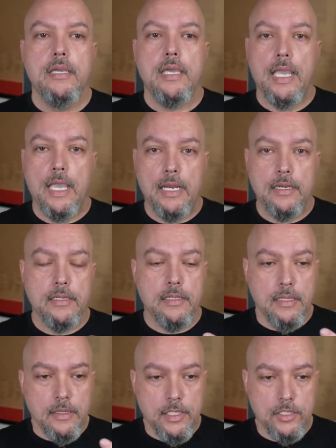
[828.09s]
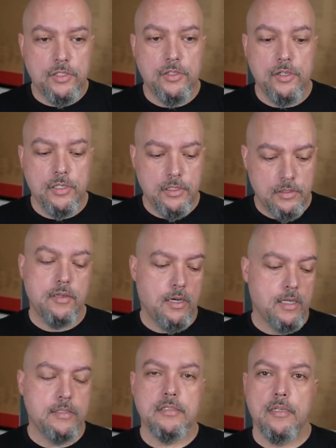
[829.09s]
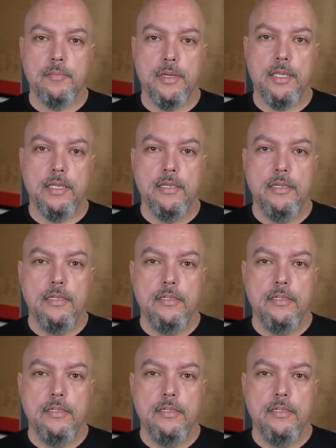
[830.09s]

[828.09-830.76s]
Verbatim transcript: and this could cause somebody